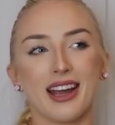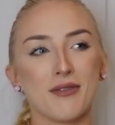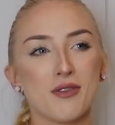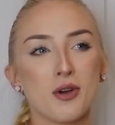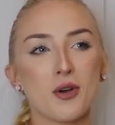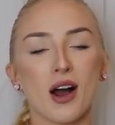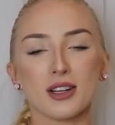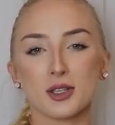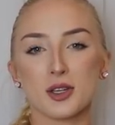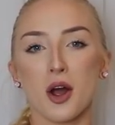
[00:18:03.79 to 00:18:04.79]
if you
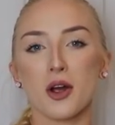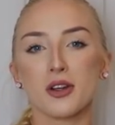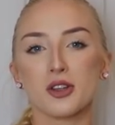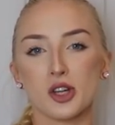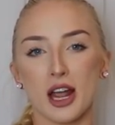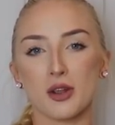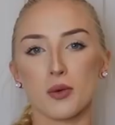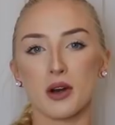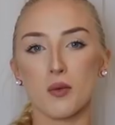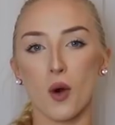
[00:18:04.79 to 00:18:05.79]
are so
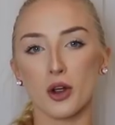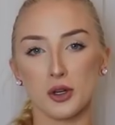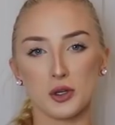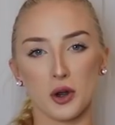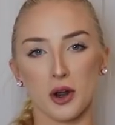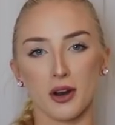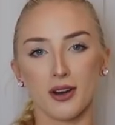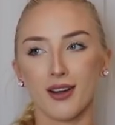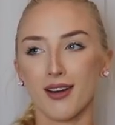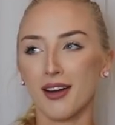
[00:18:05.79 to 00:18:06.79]
genuine in what you
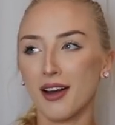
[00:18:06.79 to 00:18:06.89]
do,